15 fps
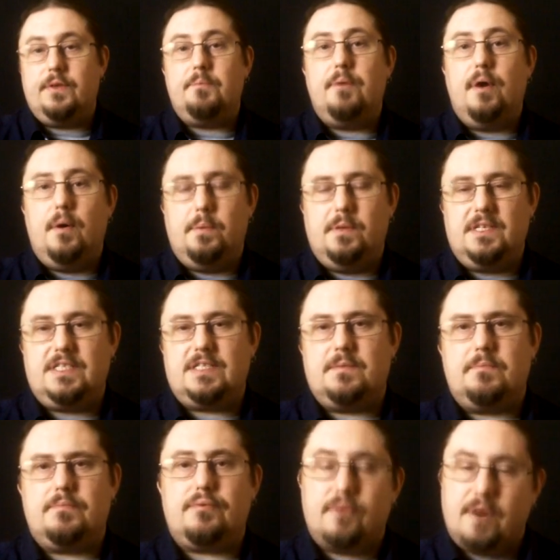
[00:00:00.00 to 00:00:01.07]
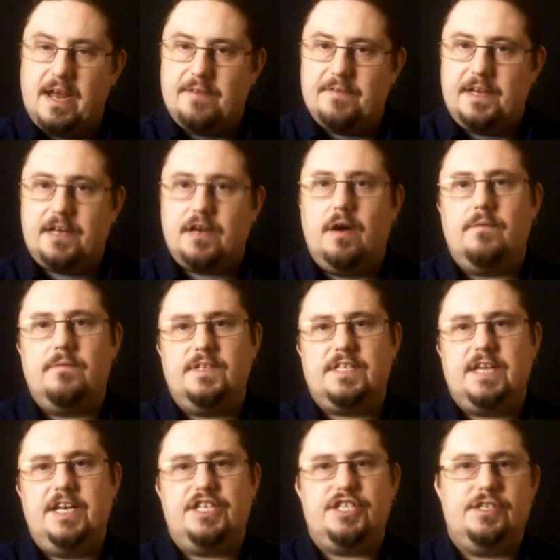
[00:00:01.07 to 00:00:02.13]
public's private
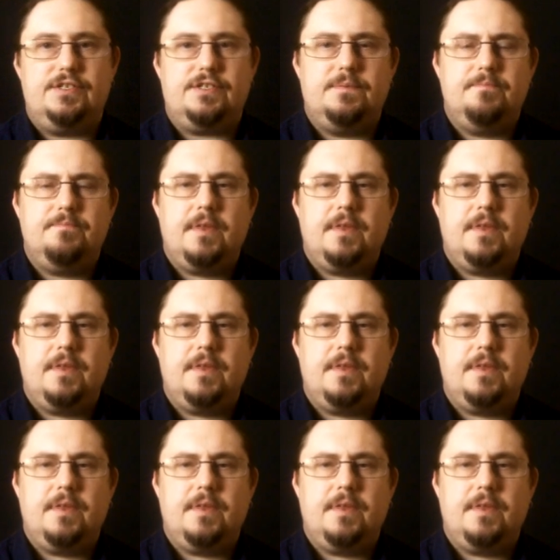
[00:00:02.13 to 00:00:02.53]
conversations.